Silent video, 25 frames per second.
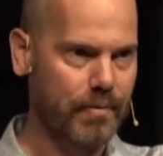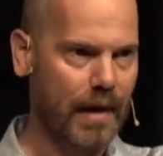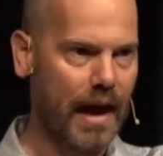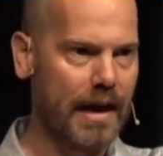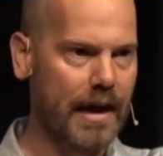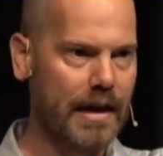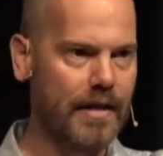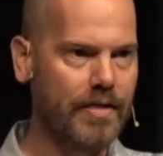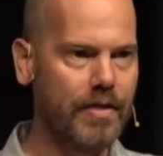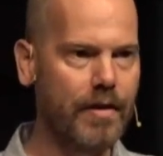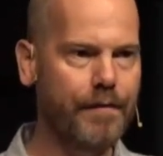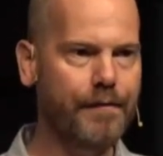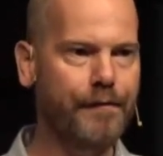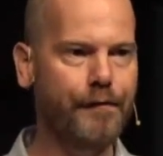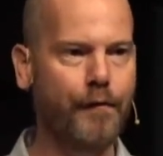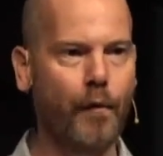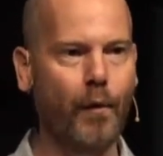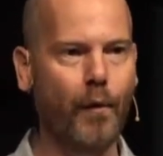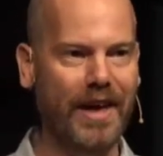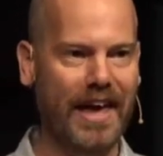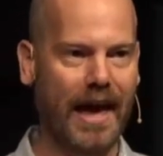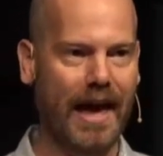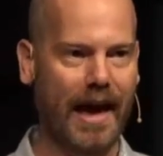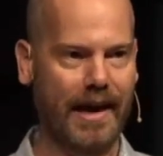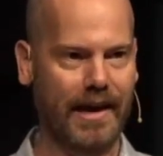in the
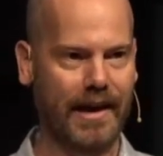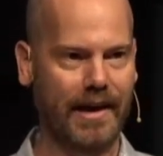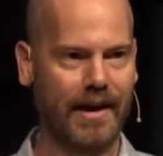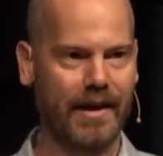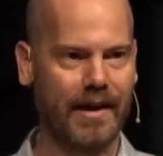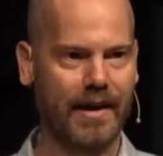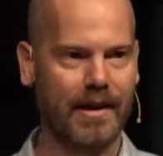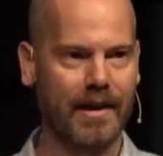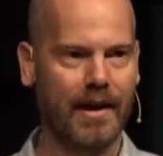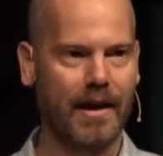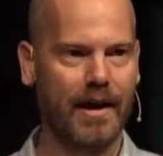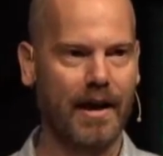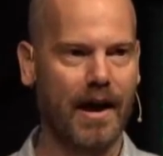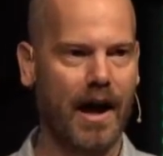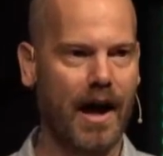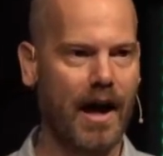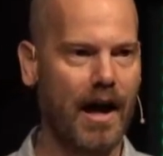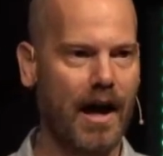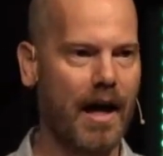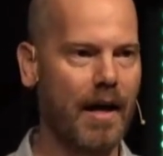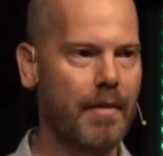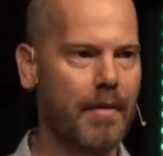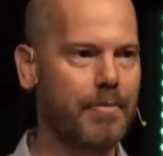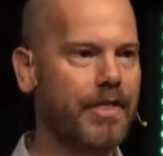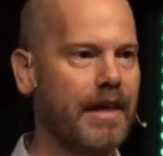foyer,
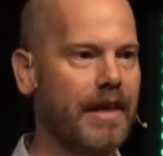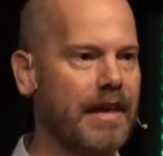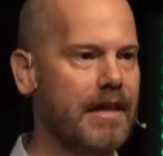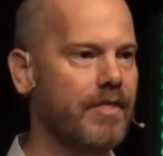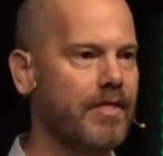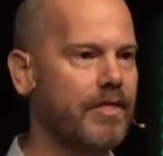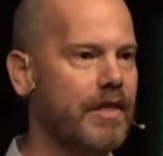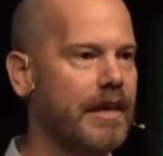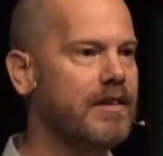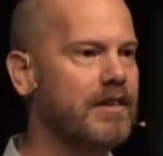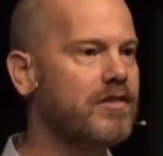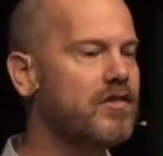the